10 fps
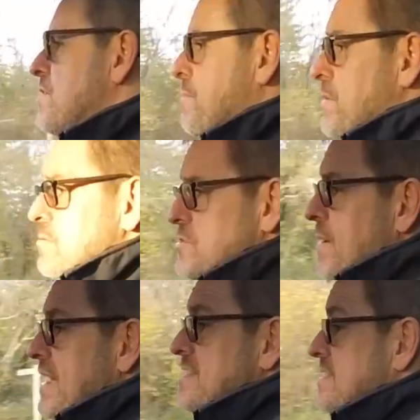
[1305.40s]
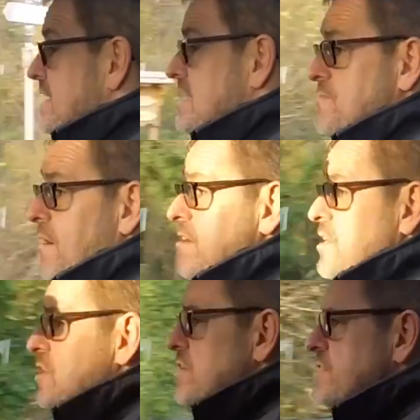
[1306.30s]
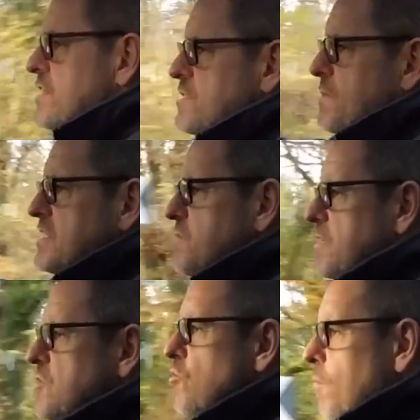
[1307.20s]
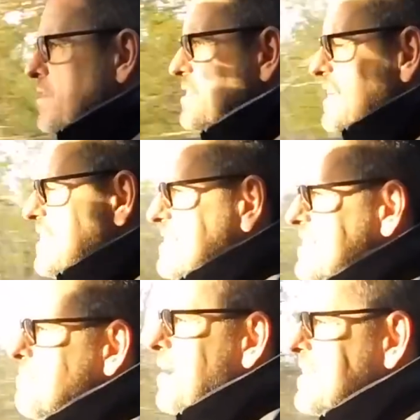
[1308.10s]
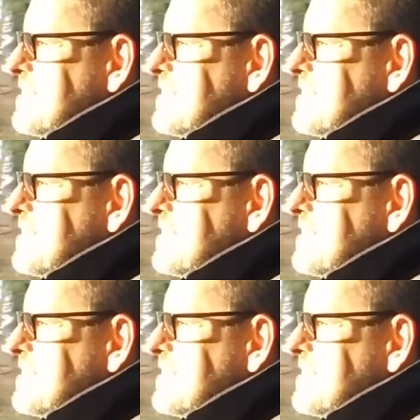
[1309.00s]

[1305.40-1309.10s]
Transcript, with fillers: boot space is very good, especially when you drop the seats. It makes